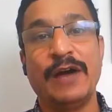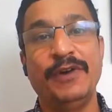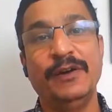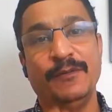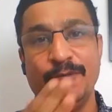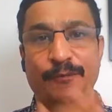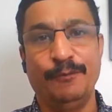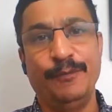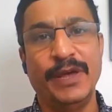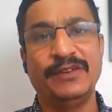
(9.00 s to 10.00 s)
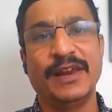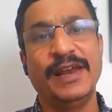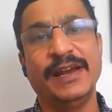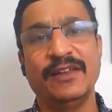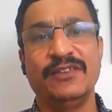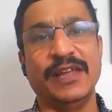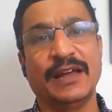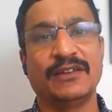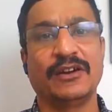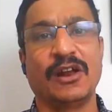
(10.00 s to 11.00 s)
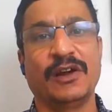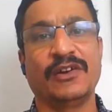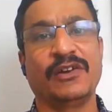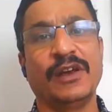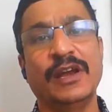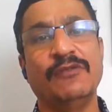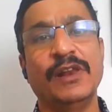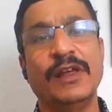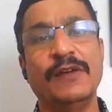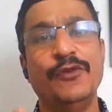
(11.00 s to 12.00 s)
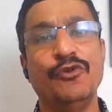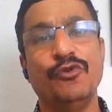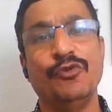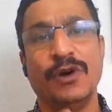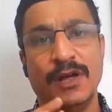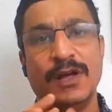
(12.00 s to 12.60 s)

have it? Basically, it is the asset allocation. It will give you